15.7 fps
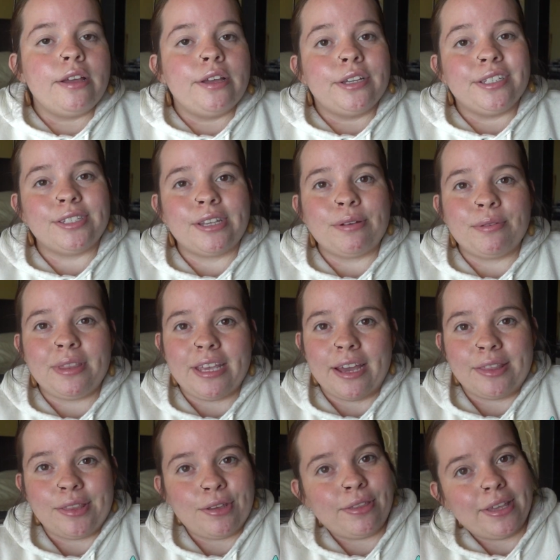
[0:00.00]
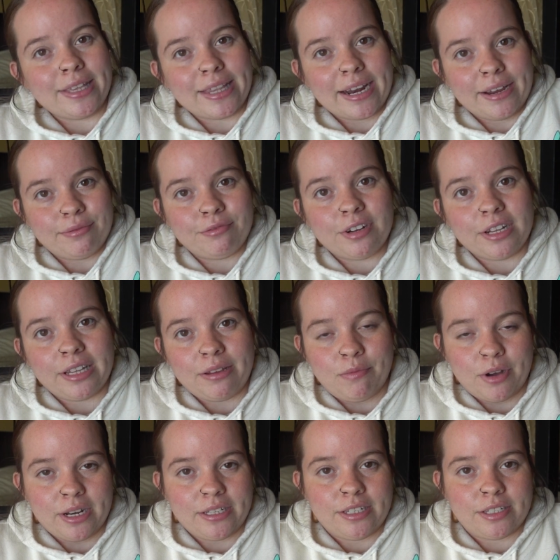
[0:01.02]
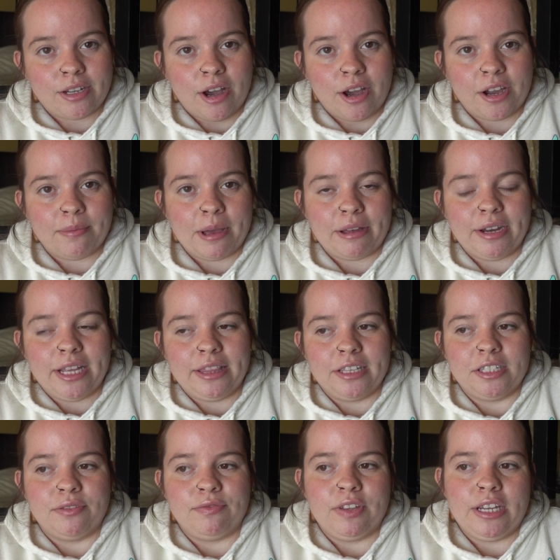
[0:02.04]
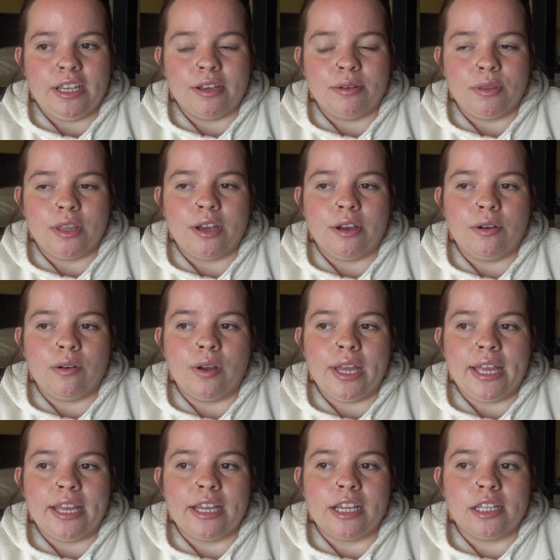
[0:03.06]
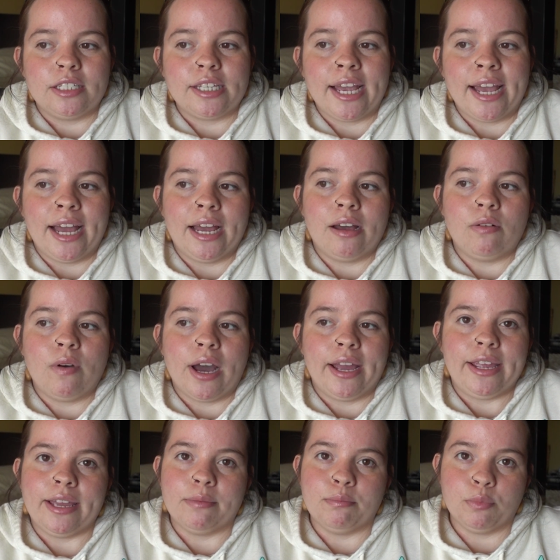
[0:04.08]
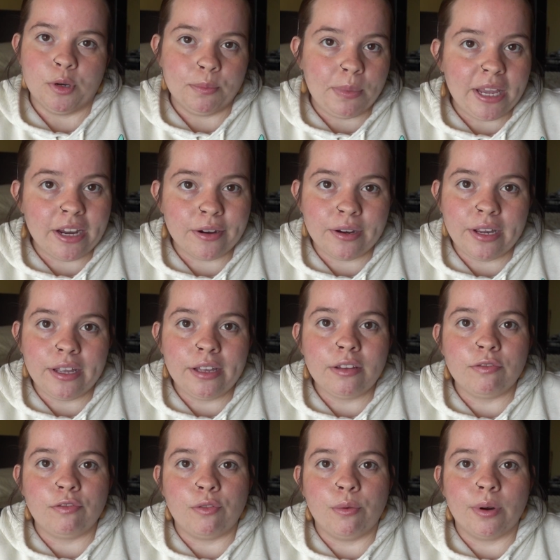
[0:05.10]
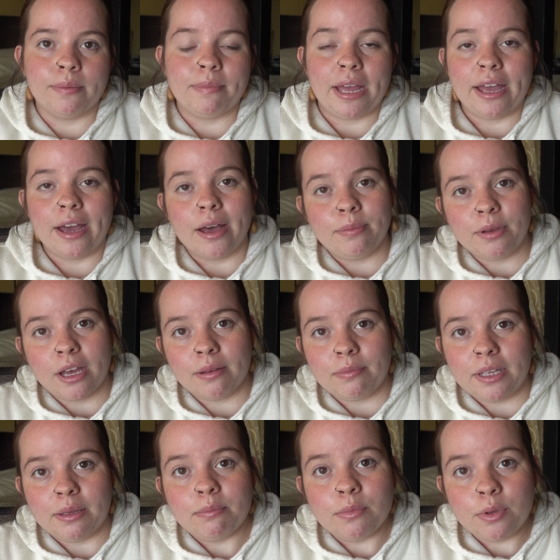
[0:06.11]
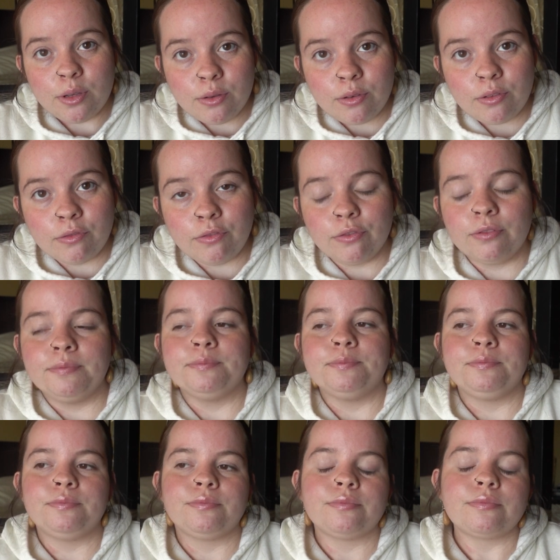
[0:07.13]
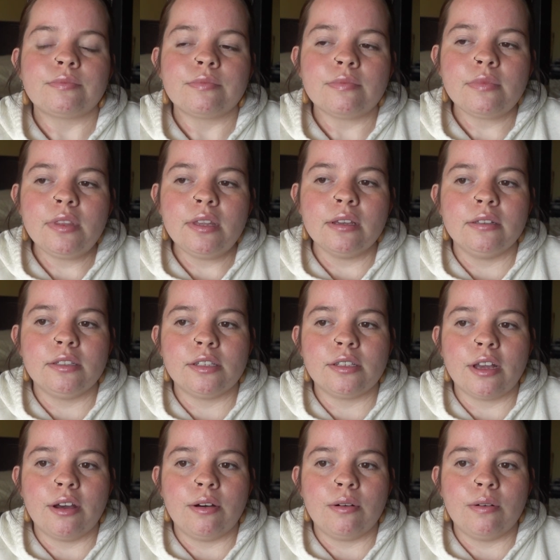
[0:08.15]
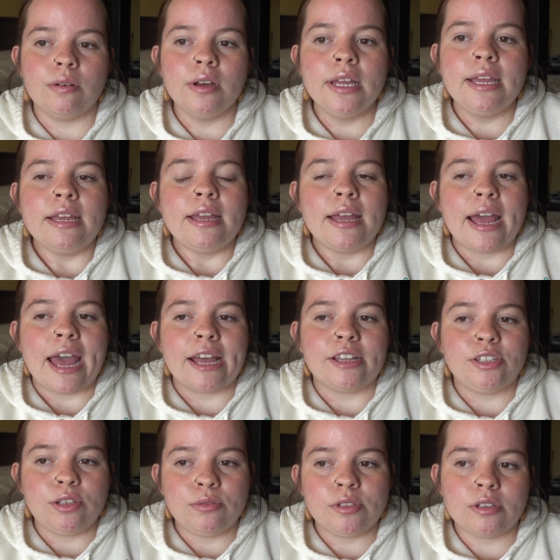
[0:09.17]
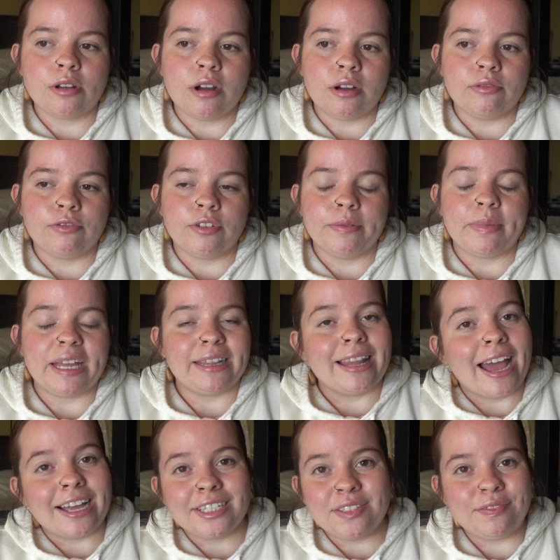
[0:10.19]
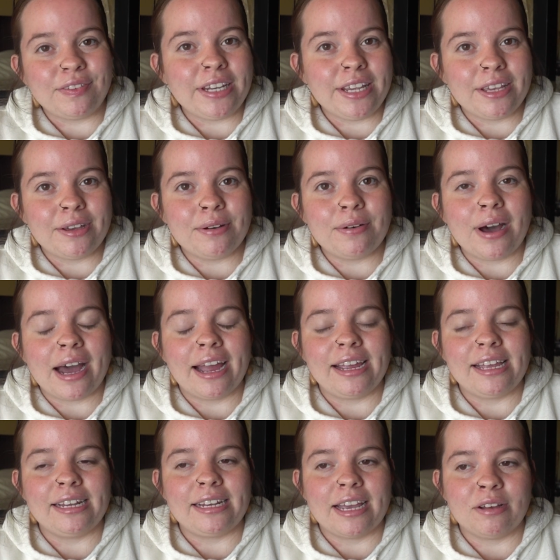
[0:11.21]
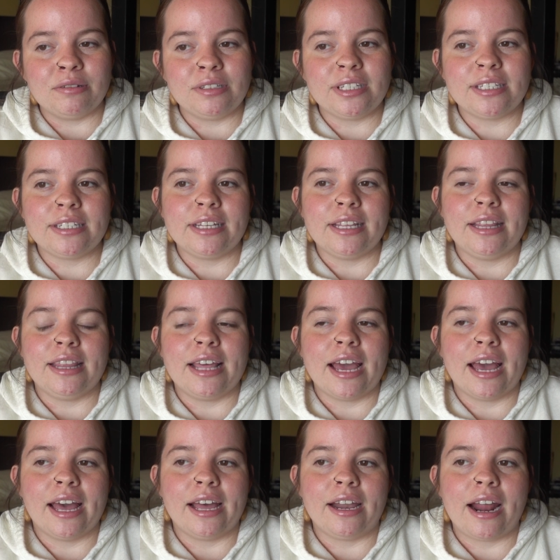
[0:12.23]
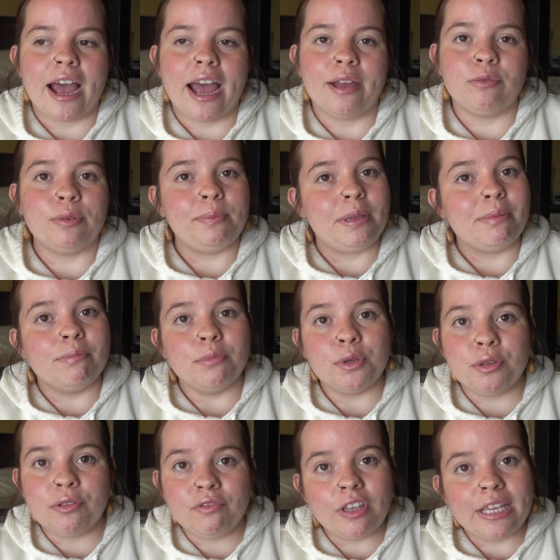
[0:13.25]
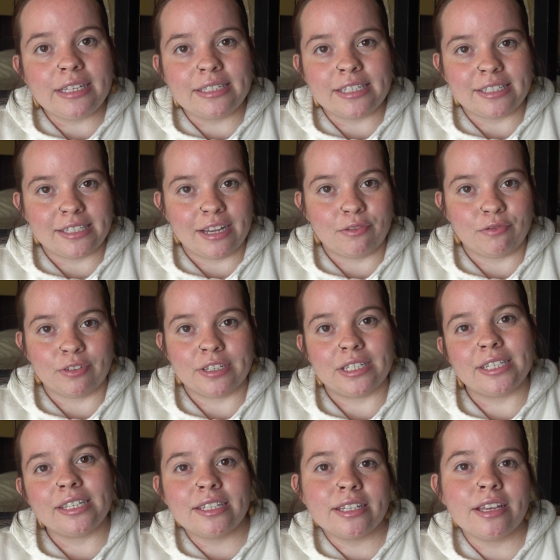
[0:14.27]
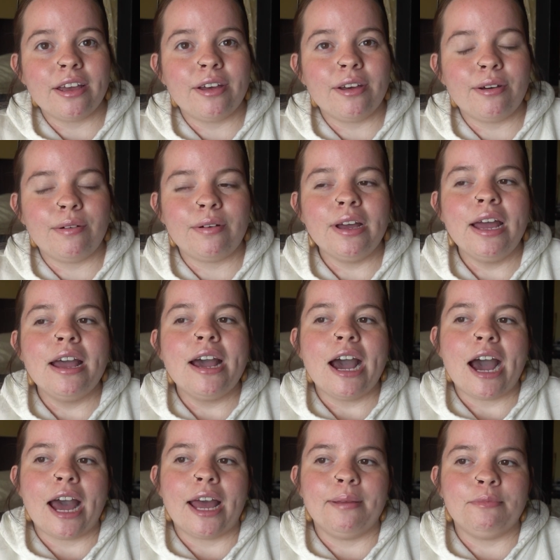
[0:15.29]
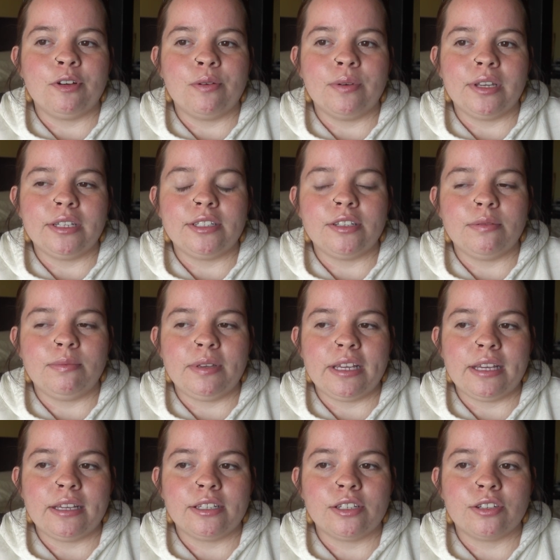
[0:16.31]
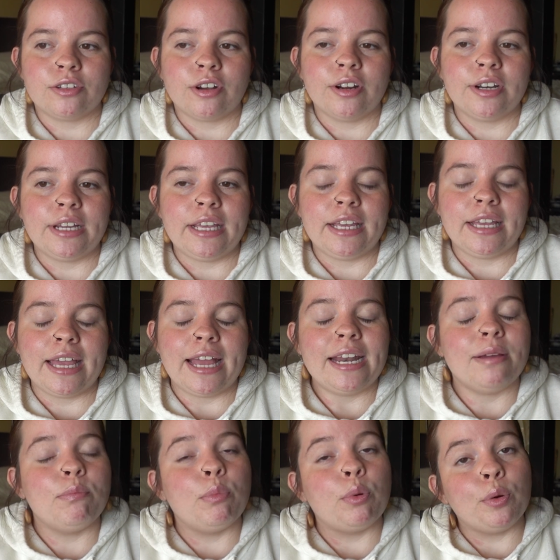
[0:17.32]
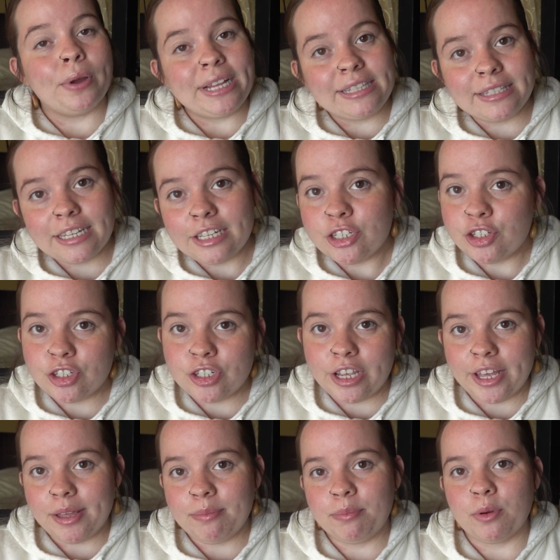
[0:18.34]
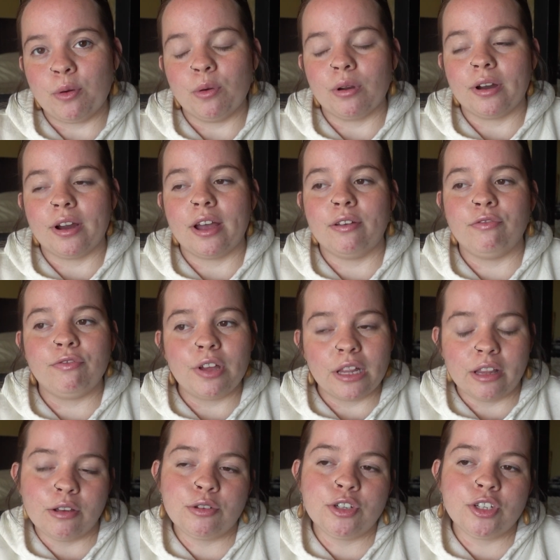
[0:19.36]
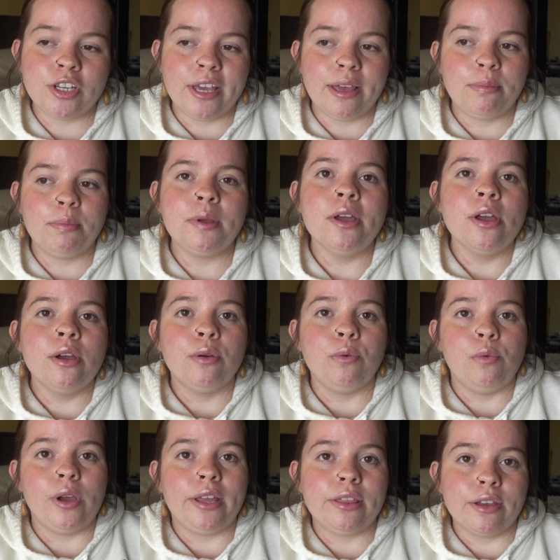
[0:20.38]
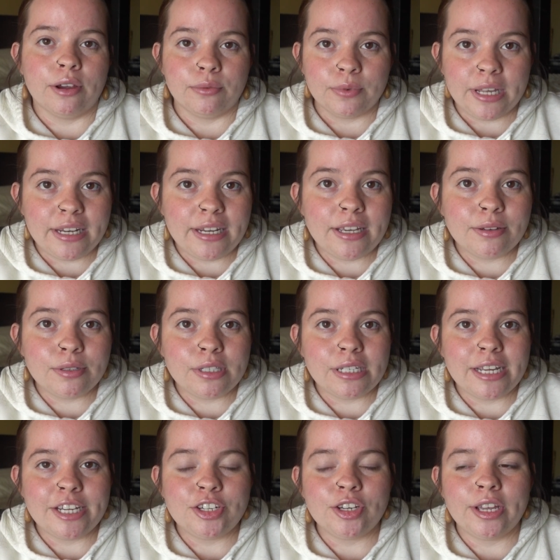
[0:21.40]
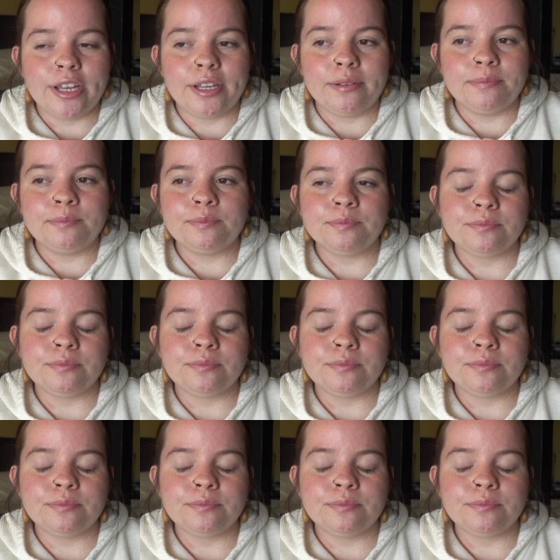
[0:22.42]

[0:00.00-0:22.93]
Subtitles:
So the other thing that I really wanted to talk about in this video, though, is how I am preparing for my upcoming move. So, as you saw from my last video, I announced that I will be moving to San Francisco. I'm going to be starting an apprenticeship or a fellowship with a radio station.